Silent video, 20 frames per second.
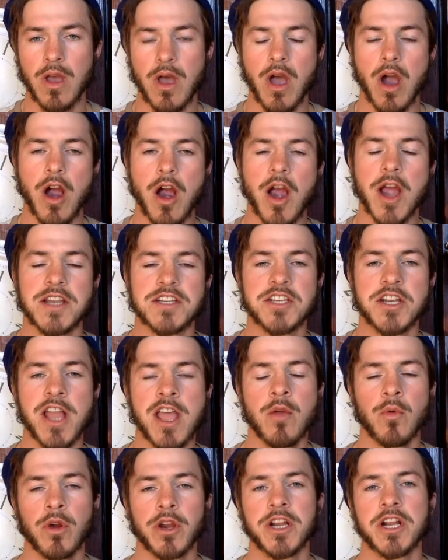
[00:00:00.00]
Alright, today
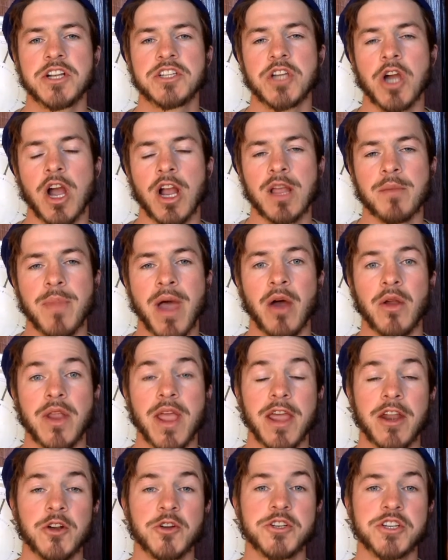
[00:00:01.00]
we're going to talk about
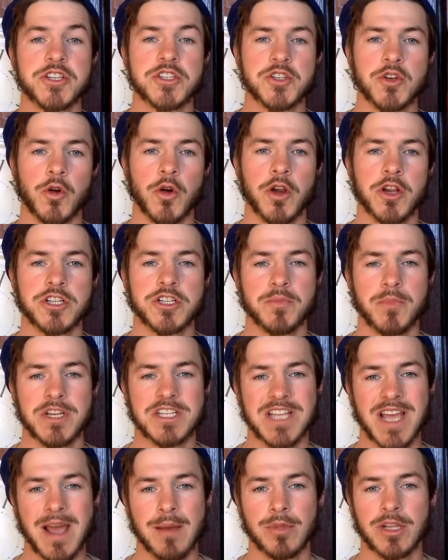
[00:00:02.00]
energy storage and
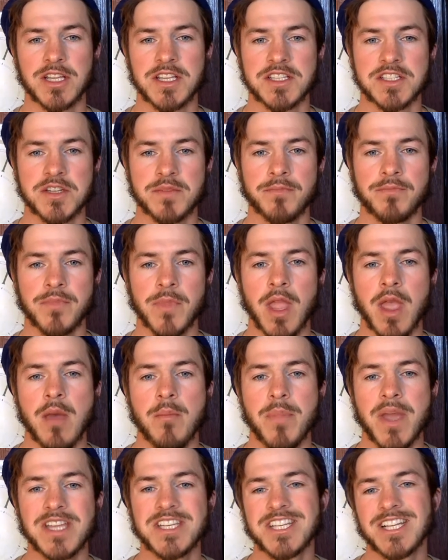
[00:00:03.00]
metabolism,
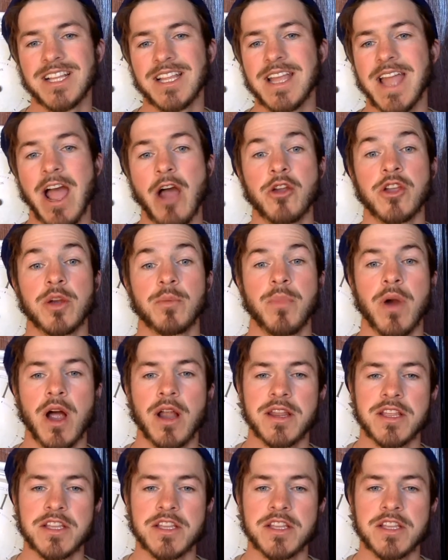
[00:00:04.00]
basically how your body